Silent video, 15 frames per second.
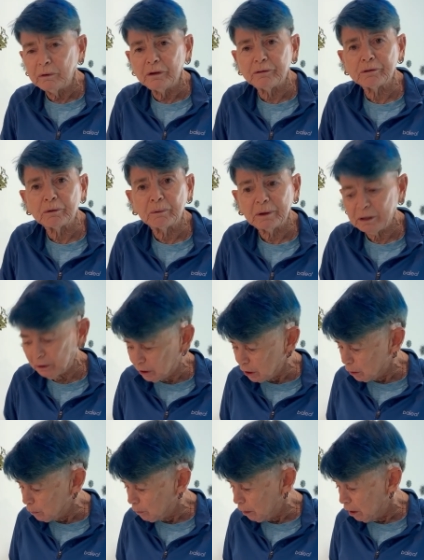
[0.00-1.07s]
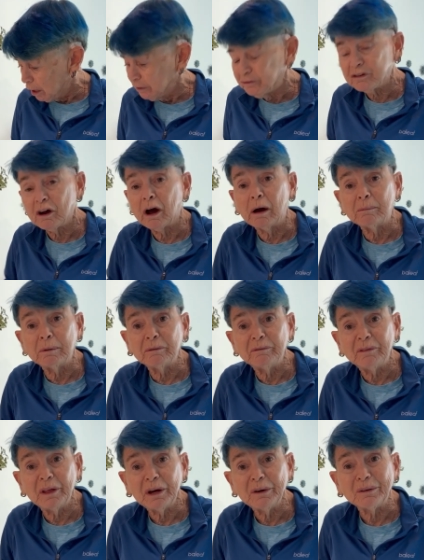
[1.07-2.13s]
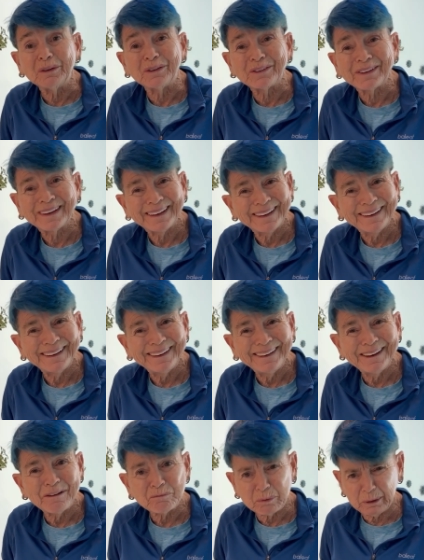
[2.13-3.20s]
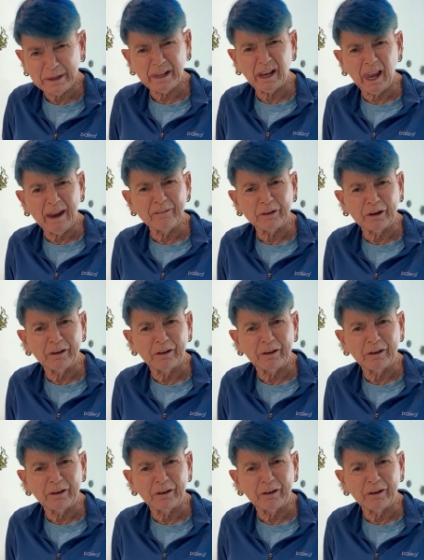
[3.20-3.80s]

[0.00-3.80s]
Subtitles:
is going to go on top of those. Pretty clever,